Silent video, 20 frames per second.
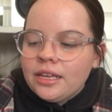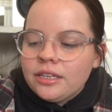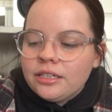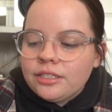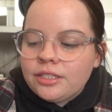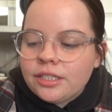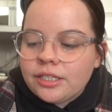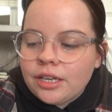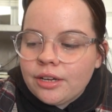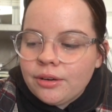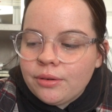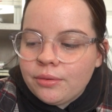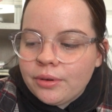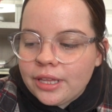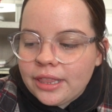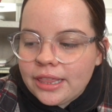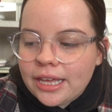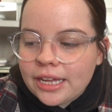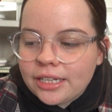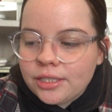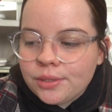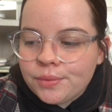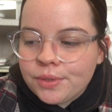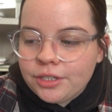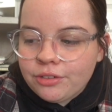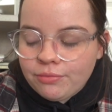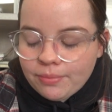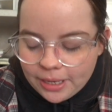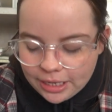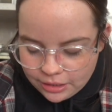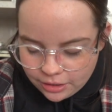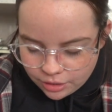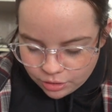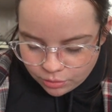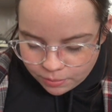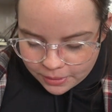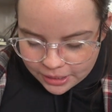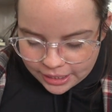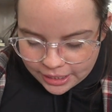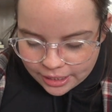So that's one of my new
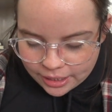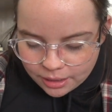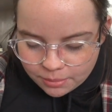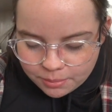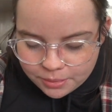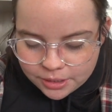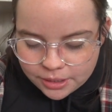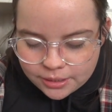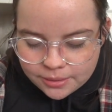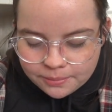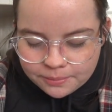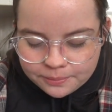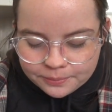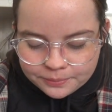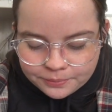pickups.